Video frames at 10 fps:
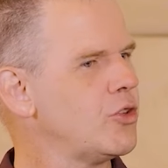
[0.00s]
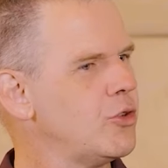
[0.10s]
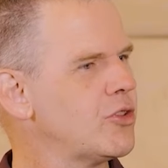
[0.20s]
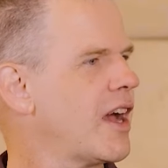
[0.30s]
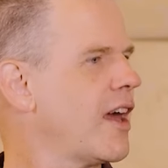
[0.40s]
You'd
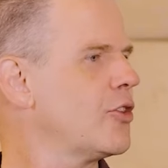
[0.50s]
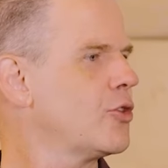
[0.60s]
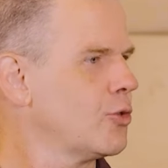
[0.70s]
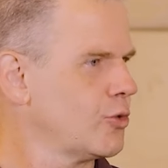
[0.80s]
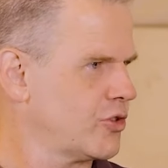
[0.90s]
use other
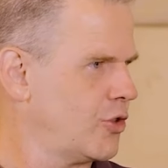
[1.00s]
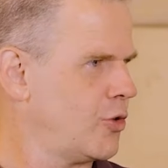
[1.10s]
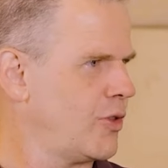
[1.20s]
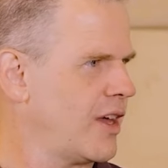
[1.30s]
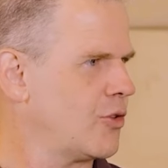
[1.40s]
tools to
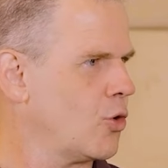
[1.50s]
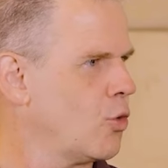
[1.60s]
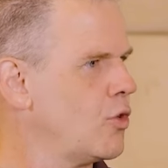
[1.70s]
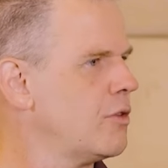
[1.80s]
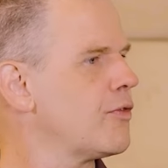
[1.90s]
do that,
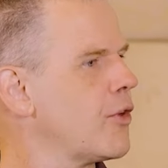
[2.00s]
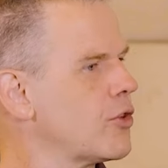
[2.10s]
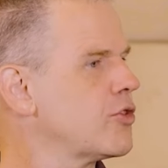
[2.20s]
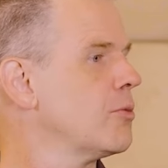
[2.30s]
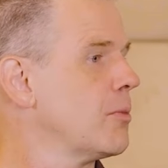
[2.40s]
or wouldn't
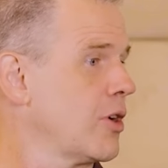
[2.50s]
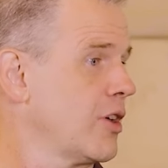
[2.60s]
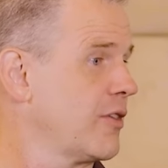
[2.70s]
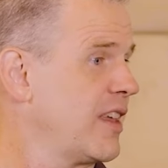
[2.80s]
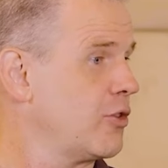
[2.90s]
focus your
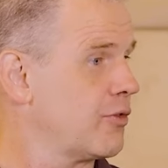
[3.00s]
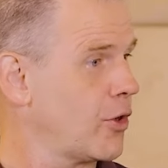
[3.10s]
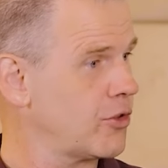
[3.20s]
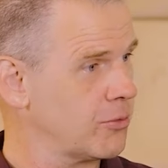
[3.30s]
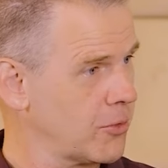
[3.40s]
modeling on that. You'd
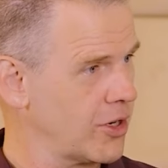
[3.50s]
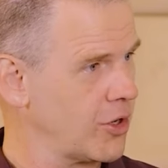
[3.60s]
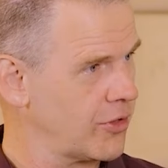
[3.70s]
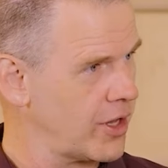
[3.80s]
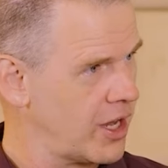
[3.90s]
focus your
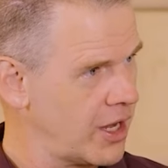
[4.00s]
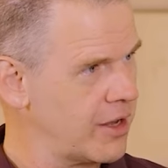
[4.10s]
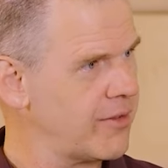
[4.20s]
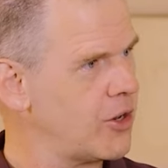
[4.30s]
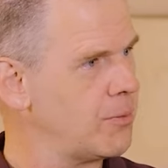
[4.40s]
modeling on the
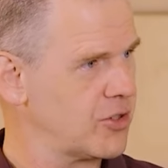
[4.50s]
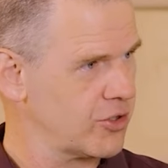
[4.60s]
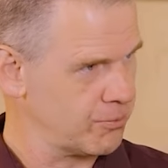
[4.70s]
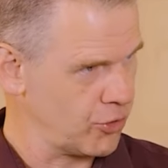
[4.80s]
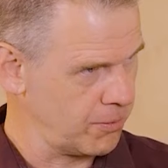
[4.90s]
high value
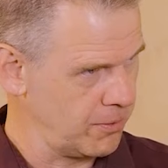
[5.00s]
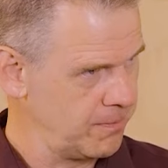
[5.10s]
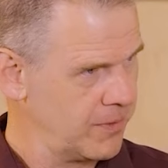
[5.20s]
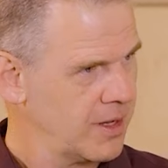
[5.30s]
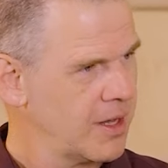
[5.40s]
business
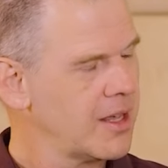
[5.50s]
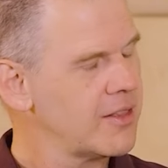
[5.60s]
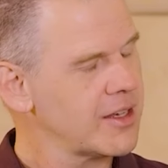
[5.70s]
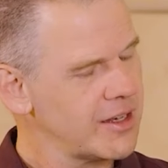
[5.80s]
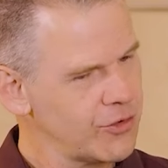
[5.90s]
problem
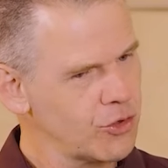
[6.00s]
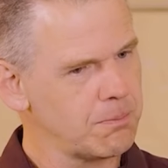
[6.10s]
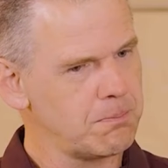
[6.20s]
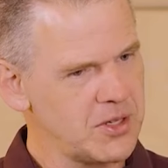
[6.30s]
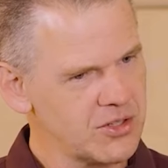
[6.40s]
that gives
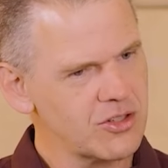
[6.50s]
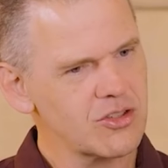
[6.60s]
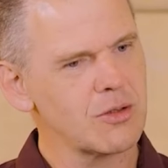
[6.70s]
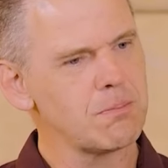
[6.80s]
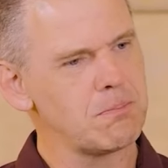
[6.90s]
your
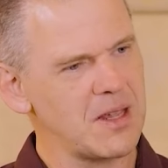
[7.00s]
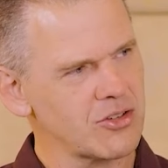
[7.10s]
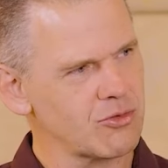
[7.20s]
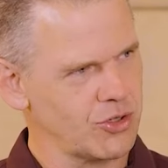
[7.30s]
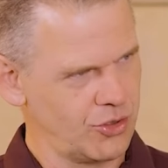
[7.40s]
business the
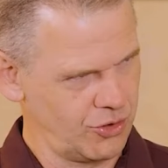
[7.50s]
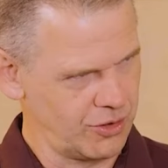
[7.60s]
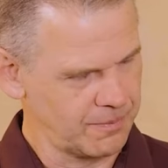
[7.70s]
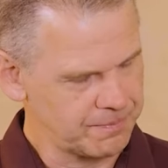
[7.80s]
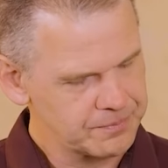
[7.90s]
best return.